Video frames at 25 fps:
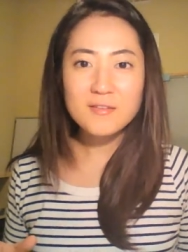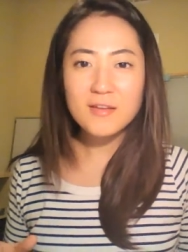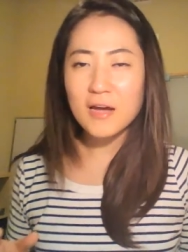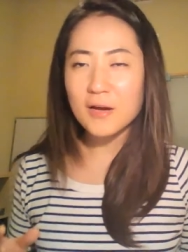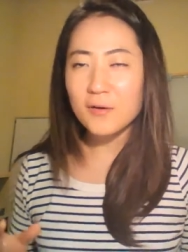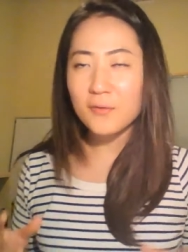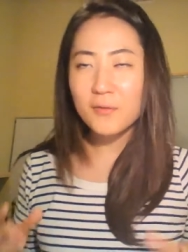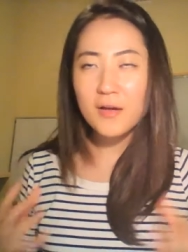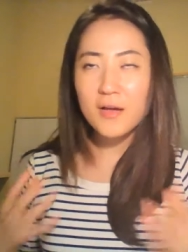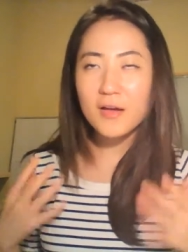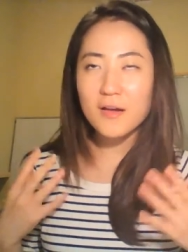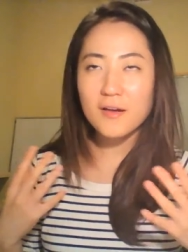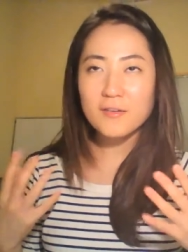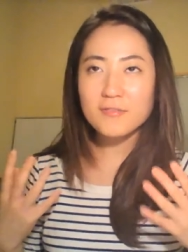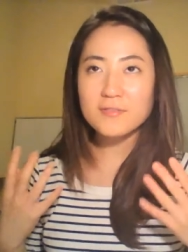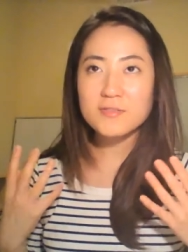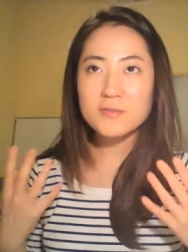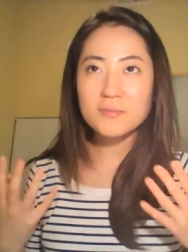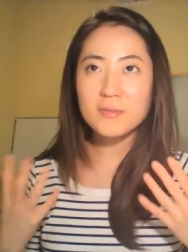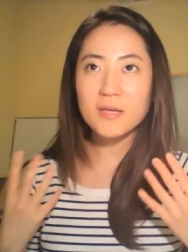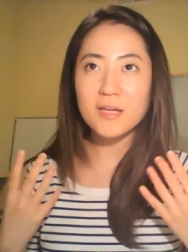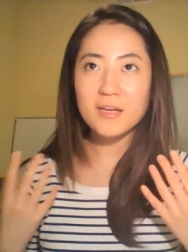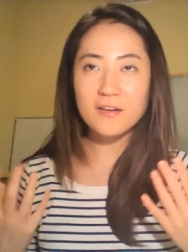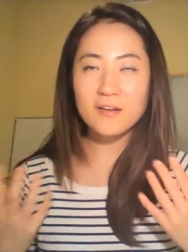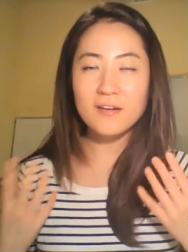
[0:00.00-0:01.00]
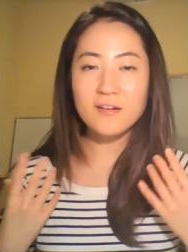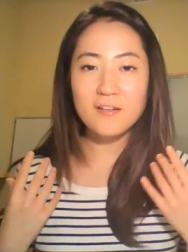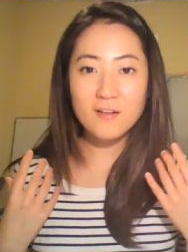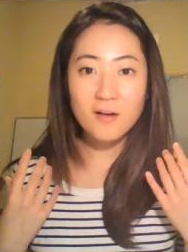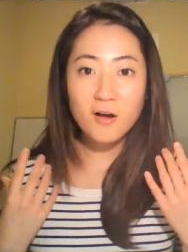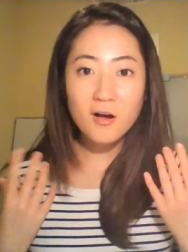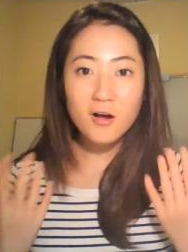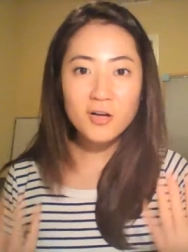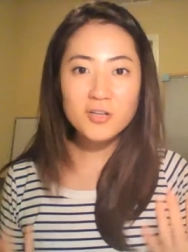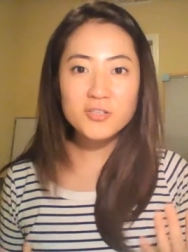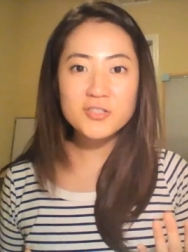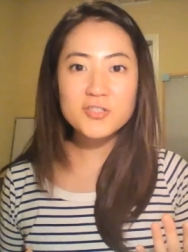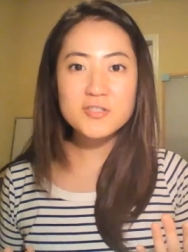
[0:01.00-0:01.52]
I don't have to make a
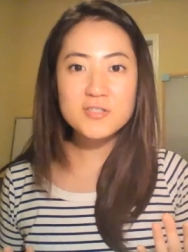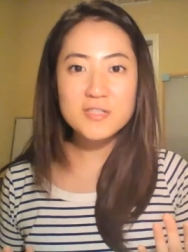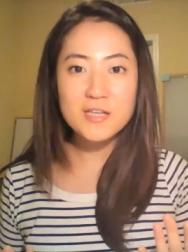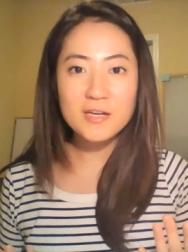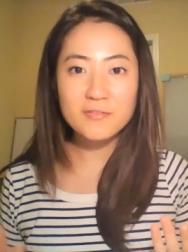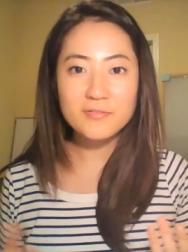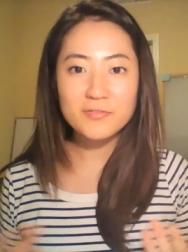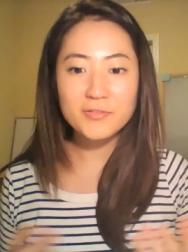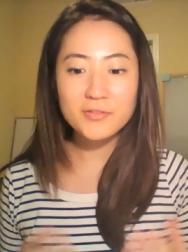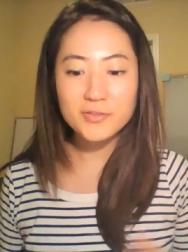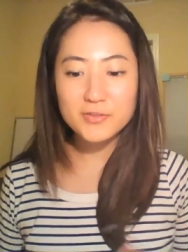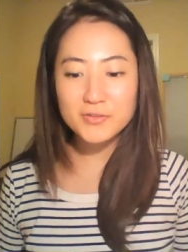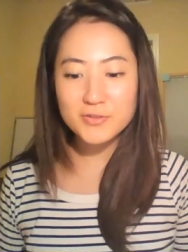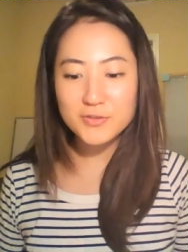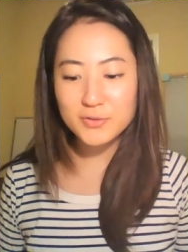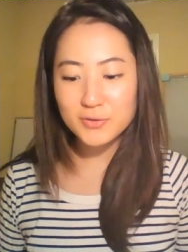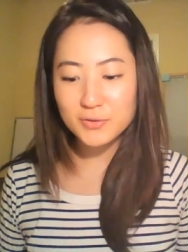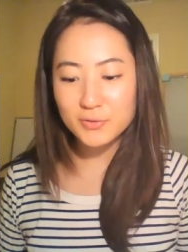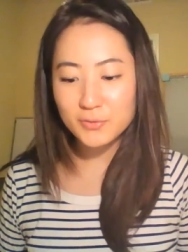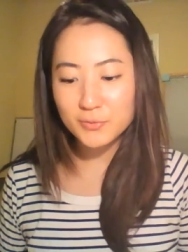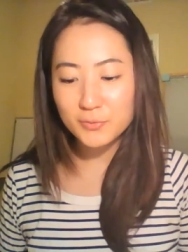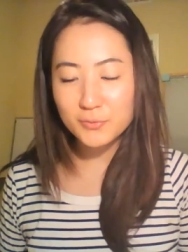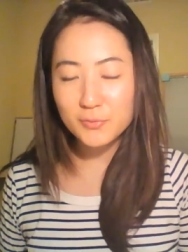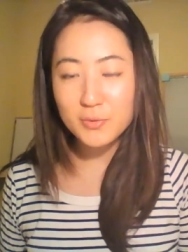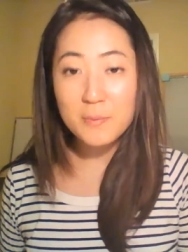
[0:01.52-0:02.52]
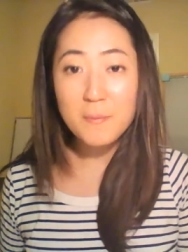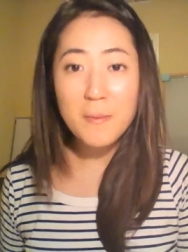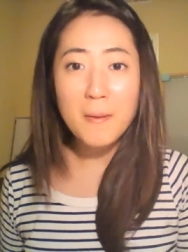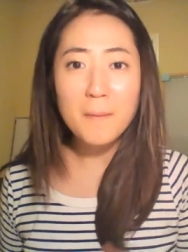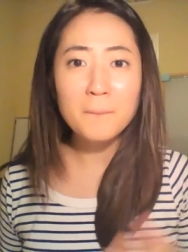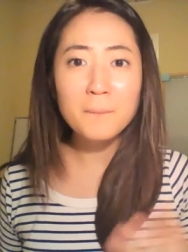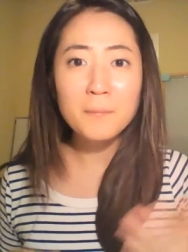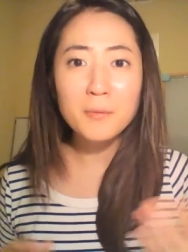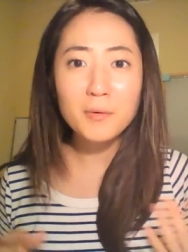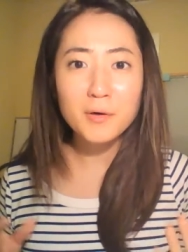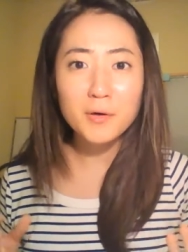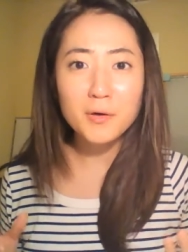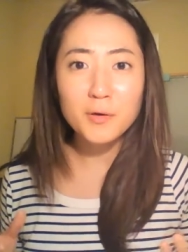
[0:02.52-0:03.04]
conscious effort to
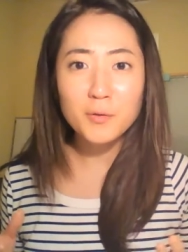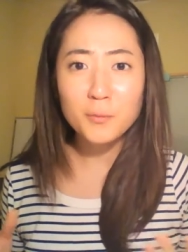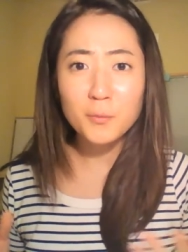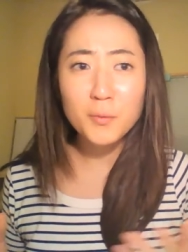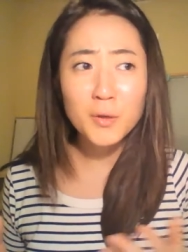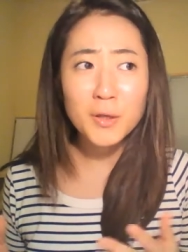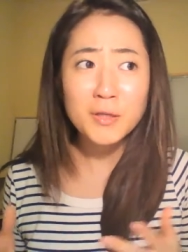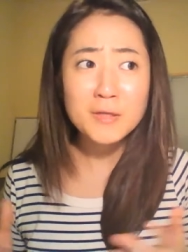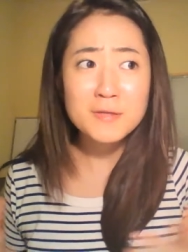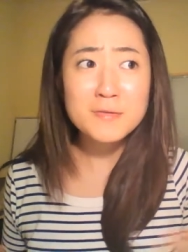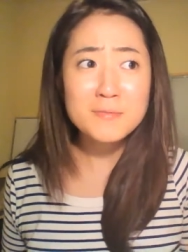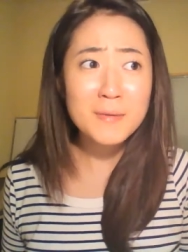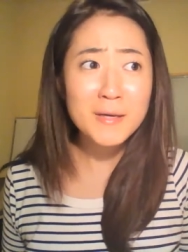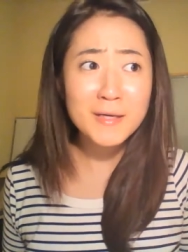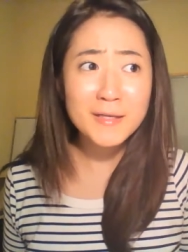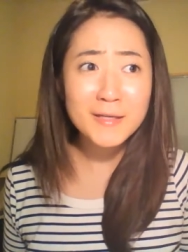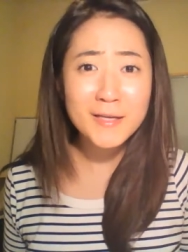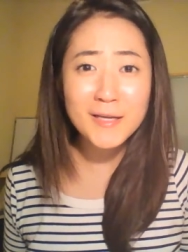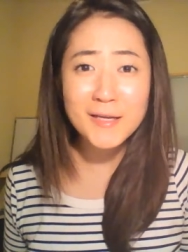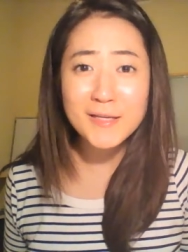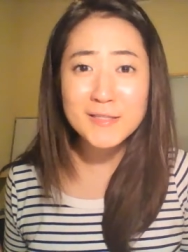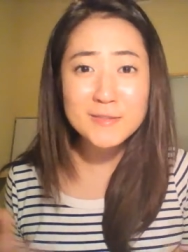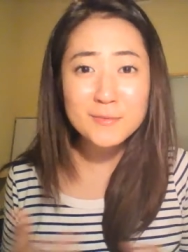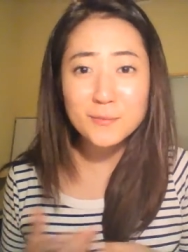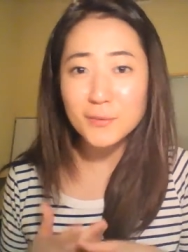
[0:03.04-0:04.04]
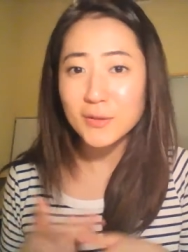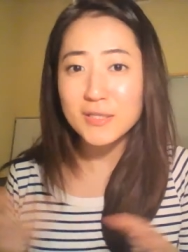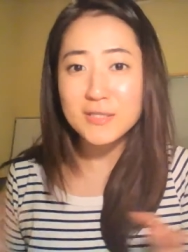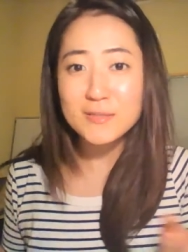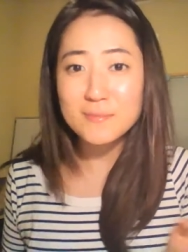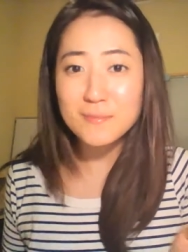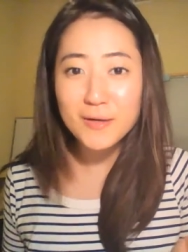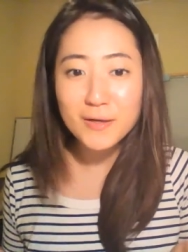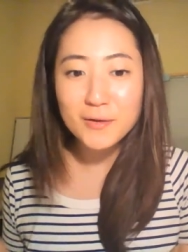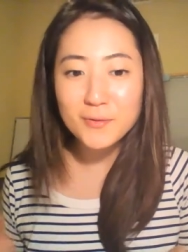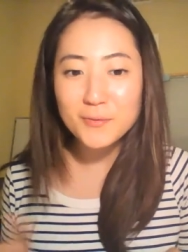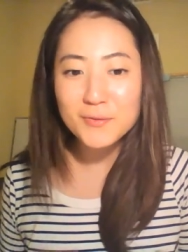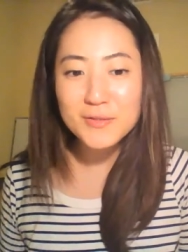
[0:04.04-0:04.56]
remember when is my test, when is
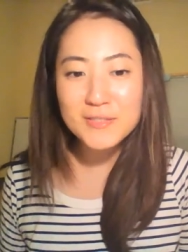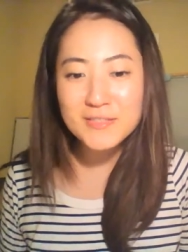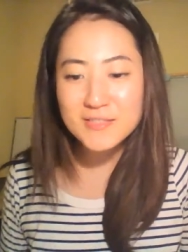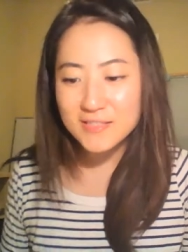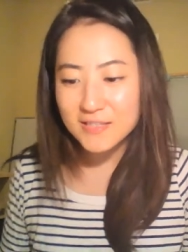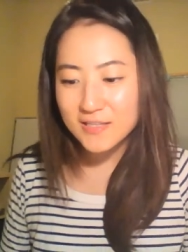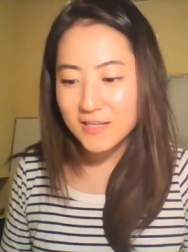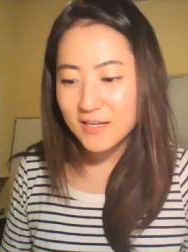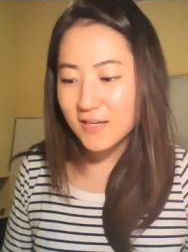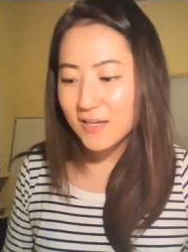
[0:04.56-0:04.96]
my quiz.